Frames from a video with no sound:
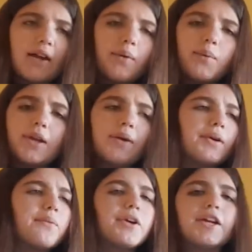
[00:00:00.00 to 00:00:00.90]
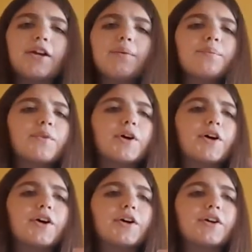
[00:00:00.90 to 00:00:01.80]
we're here.
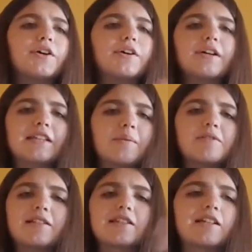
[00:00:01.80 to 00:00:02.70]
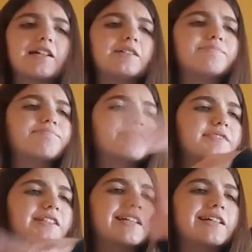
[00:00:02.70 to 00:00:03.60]
Somerset's gonna
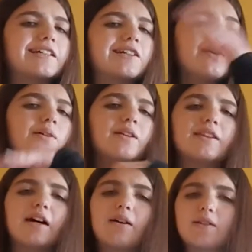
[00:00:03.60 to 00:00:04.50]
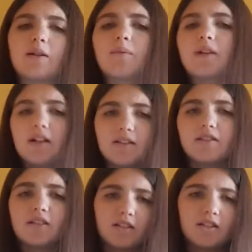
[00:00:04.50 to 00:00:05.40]
go. Now someone else is
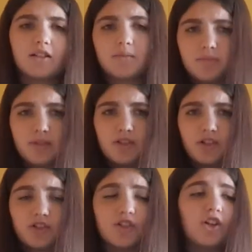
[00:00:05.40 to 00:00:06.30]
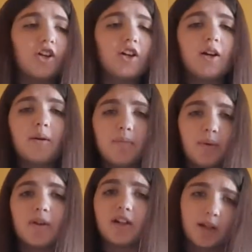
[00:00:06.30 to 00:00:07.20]
gonna be in charge. But
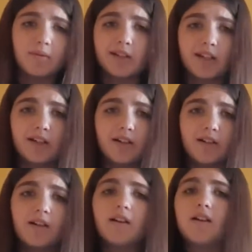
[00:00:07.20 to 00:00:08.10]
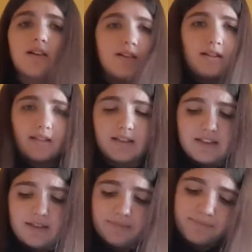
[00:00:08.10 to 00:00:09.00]
we got up to here. That's it.